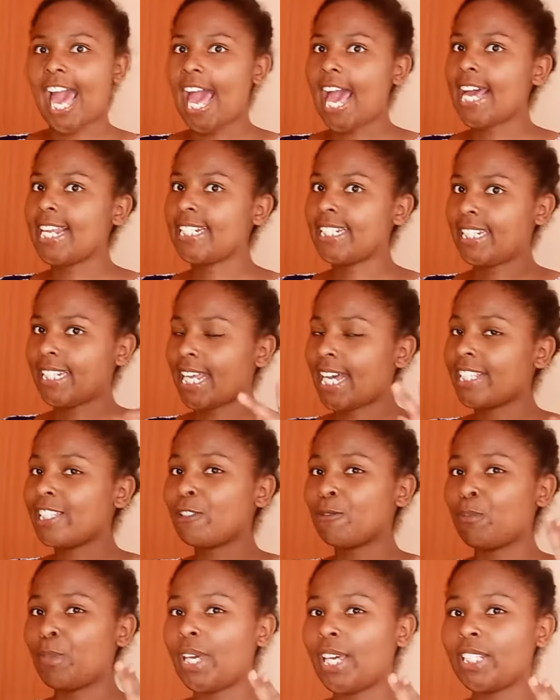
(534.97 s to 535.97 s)
and
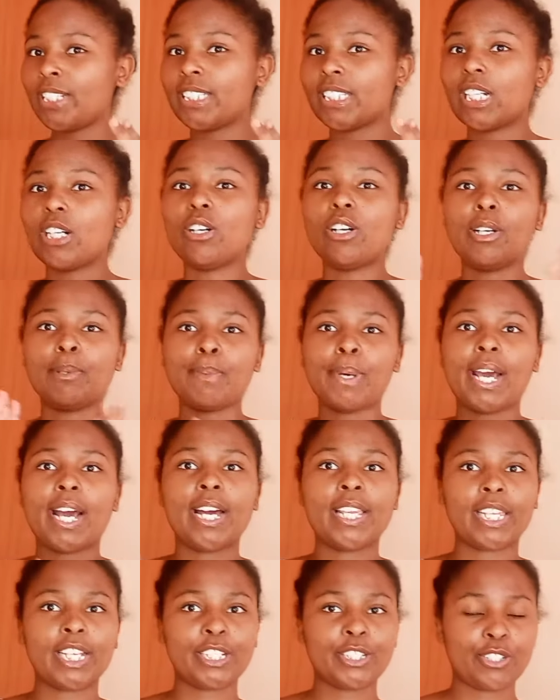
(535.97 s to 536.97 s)
let's meet on my
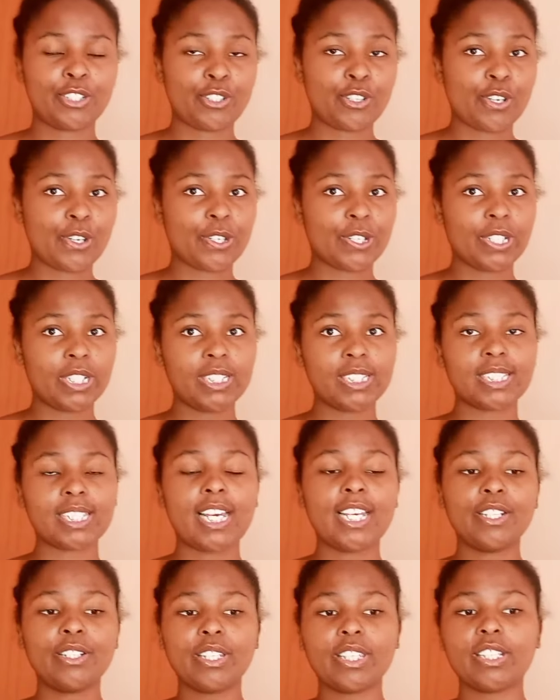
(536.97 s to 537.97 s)
other tutorials.
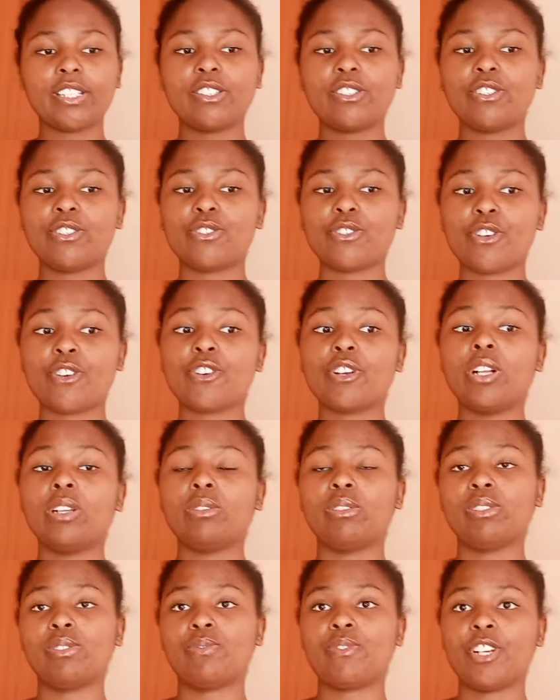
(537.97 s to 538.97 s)
I know this
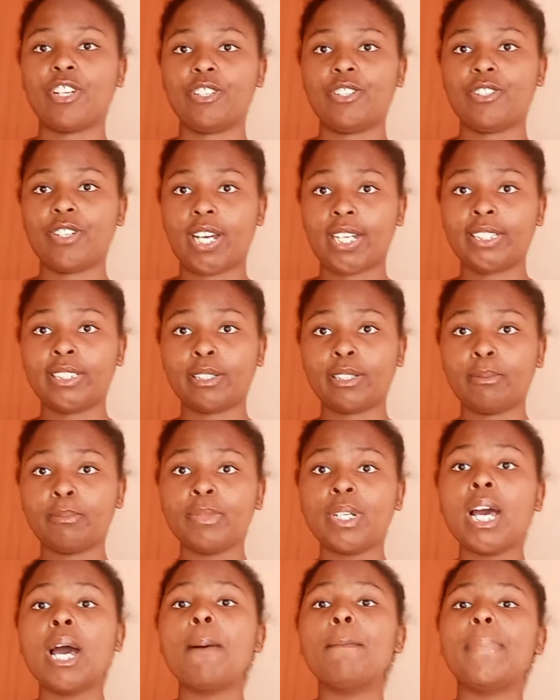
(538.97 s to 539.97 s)
tutorial was very random,
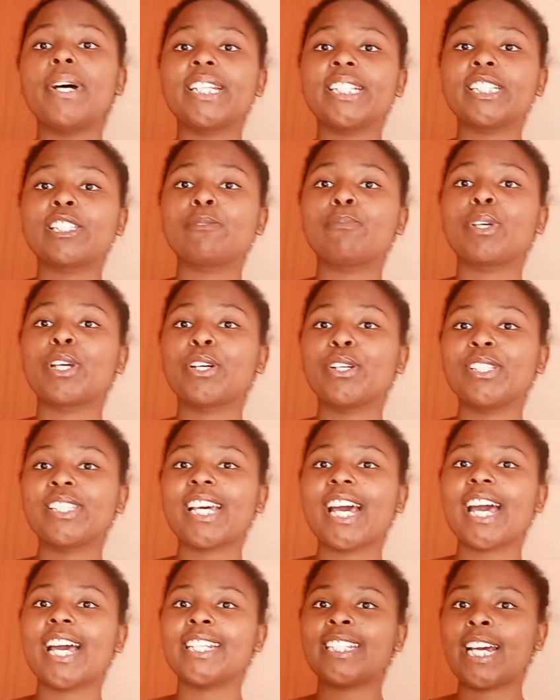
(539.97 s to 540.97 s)
but it's because
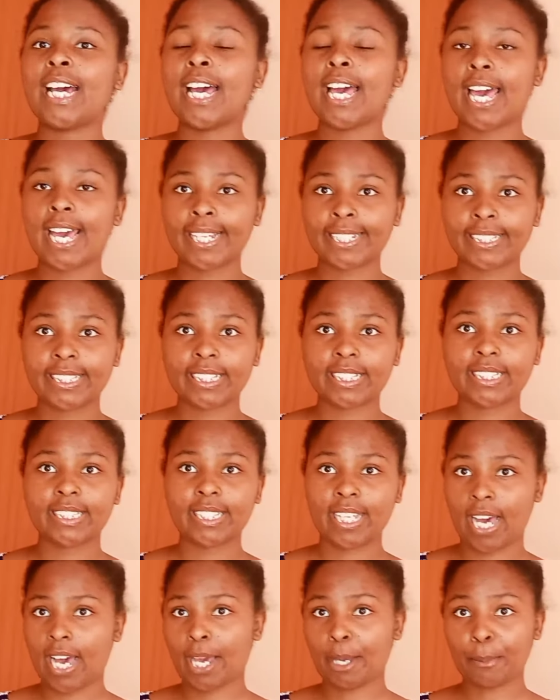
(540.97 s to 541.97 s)
I had a hectic
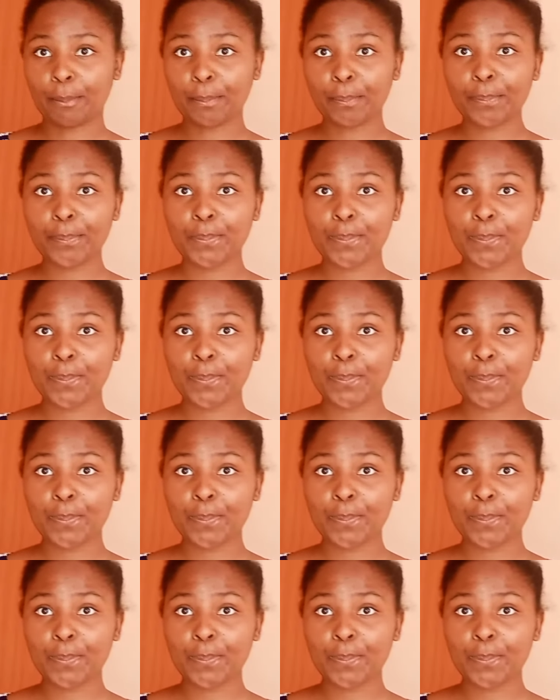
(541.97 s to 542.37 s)
time